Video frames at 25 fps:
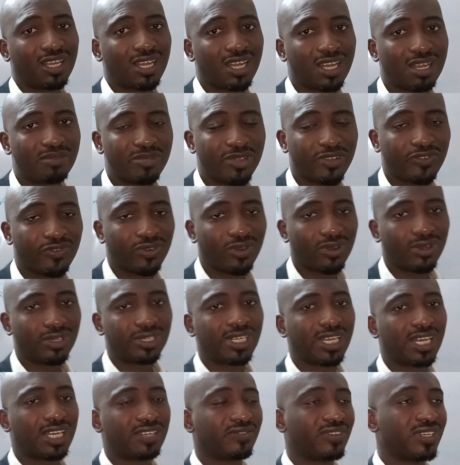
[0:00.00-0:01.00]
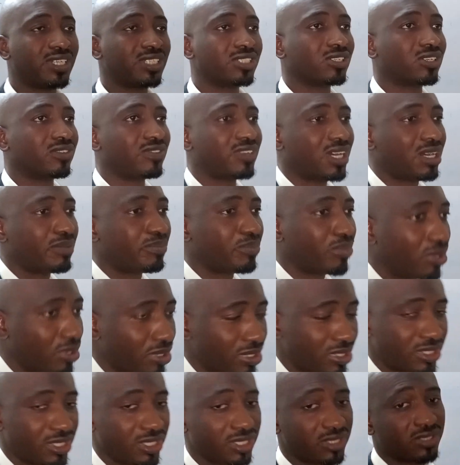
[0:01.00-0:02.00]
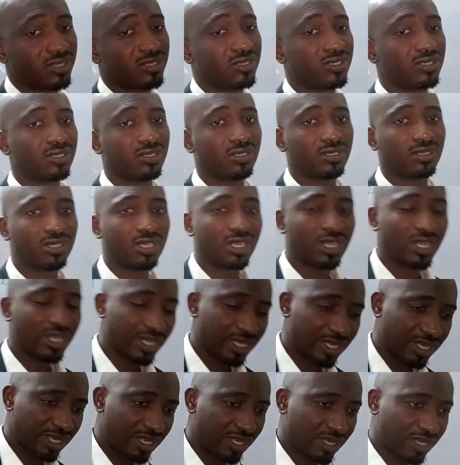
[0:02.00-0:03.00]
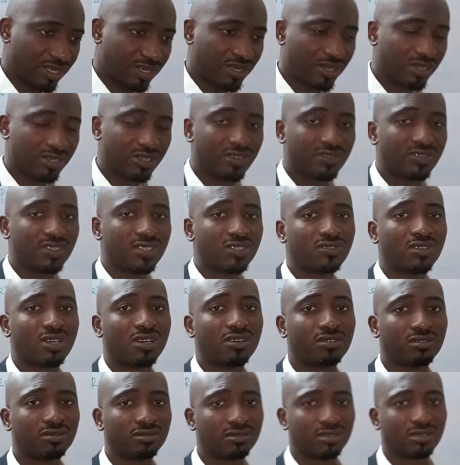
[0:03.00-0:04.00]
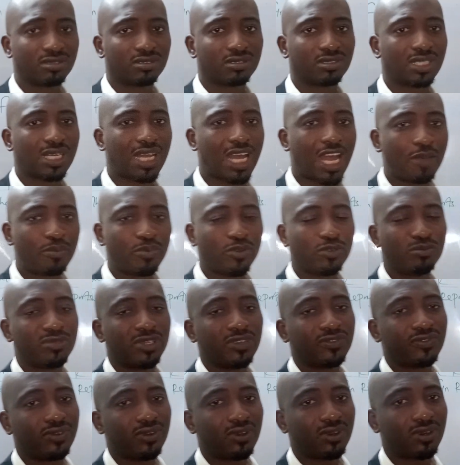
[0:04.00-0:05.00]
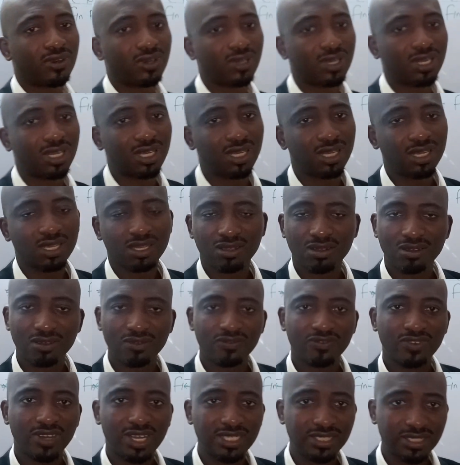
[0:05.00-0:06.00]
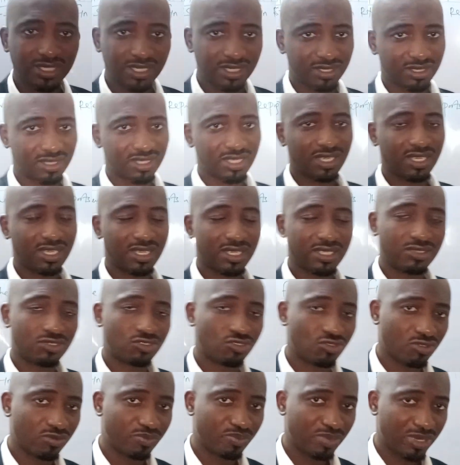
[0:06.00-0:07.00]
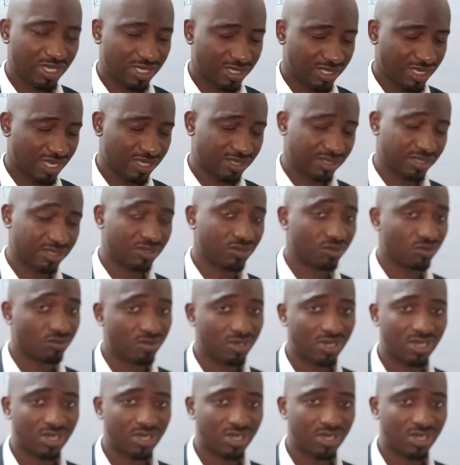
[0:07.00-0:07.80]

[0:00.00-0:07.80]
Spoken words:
Before the advent of that policies, all of this one happened before convergence took place, as it were.